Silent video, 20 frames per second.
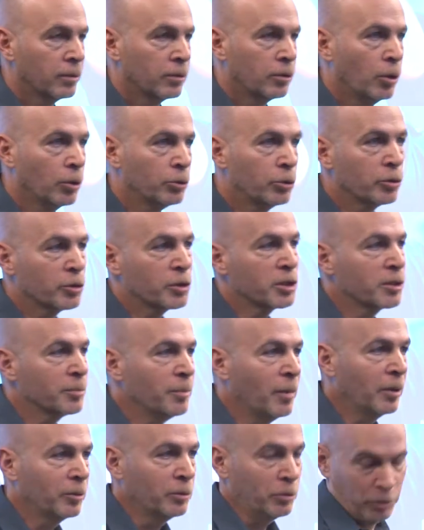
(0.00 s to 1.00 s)
Go to
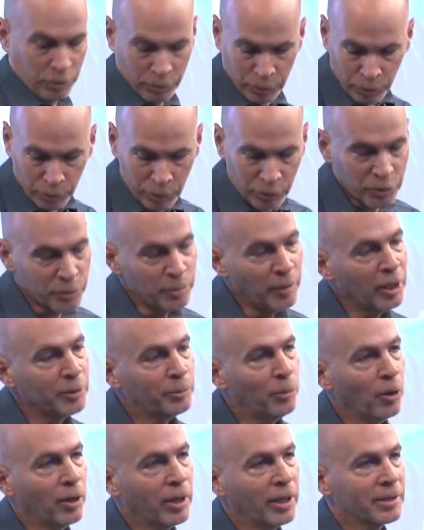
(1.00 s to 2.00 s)
your
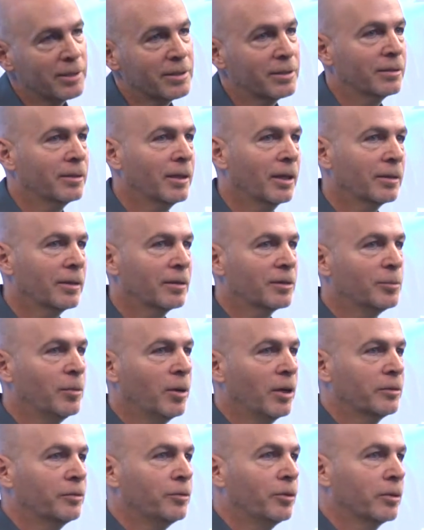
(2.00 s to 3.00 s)
smart pockets, take the
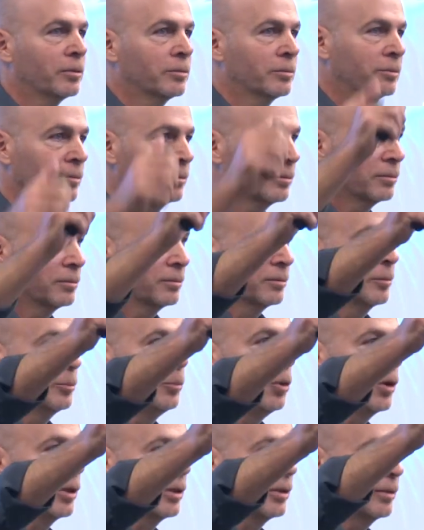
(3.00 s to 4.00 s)
smartphone,
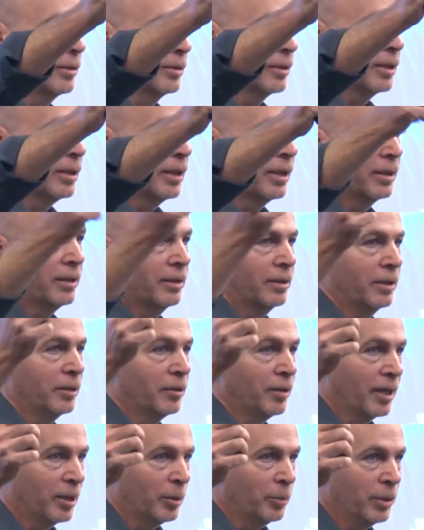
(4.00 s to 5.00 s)
point, click, and
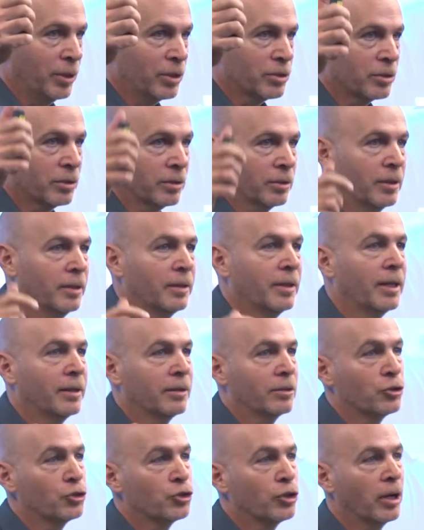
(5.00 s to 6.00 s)
you got a picture. And
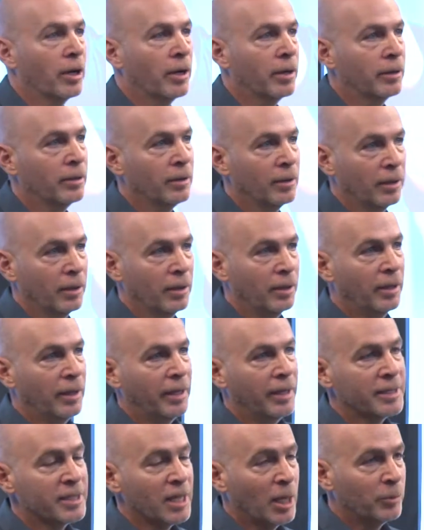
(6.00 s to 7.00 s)
then share,
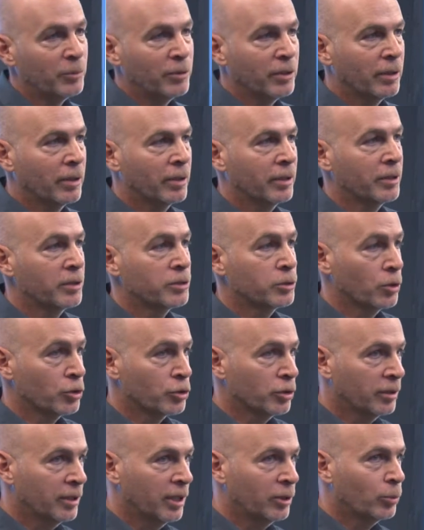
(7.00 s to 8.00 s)
and it's up there in a
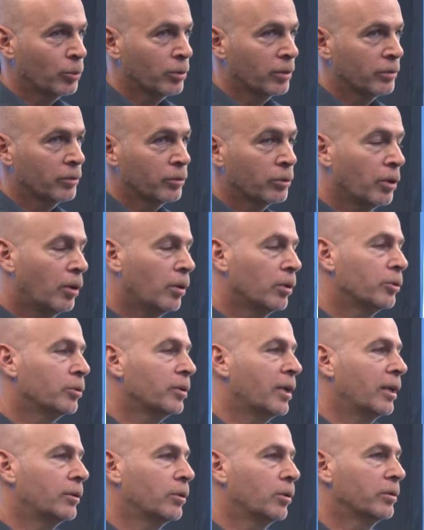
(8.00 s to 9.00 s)
social network. So you all
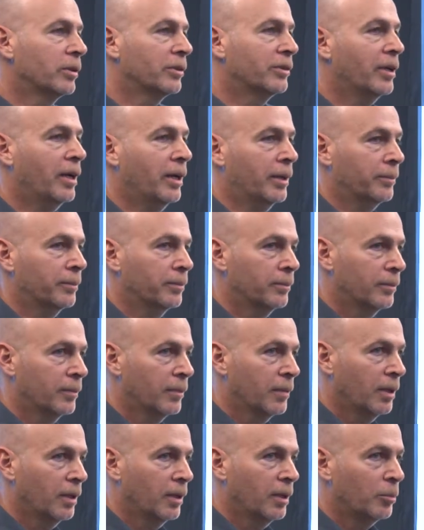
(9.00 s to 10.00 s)
do that all the time.
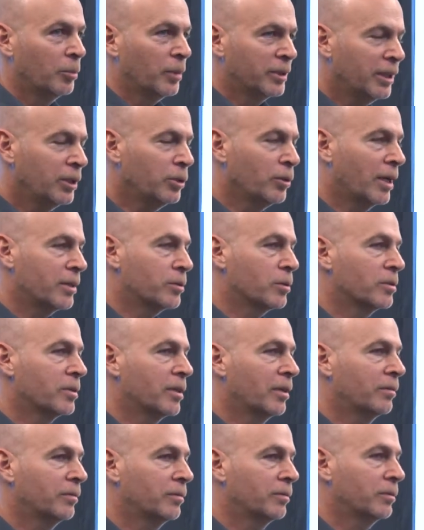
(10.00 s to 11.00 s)
But did you ask
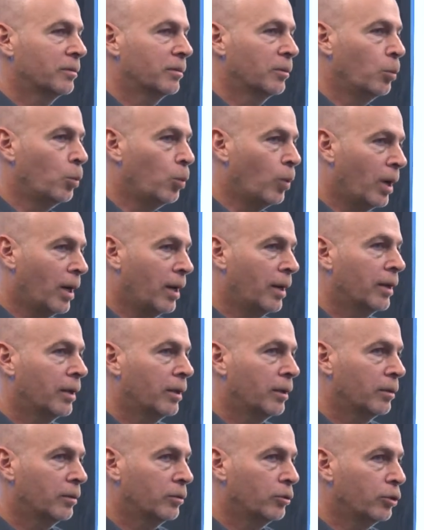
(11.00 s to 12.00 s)
yourself,
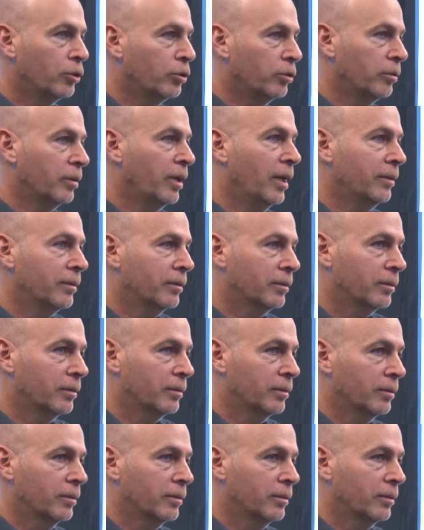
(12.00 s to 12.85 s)
why do you do that?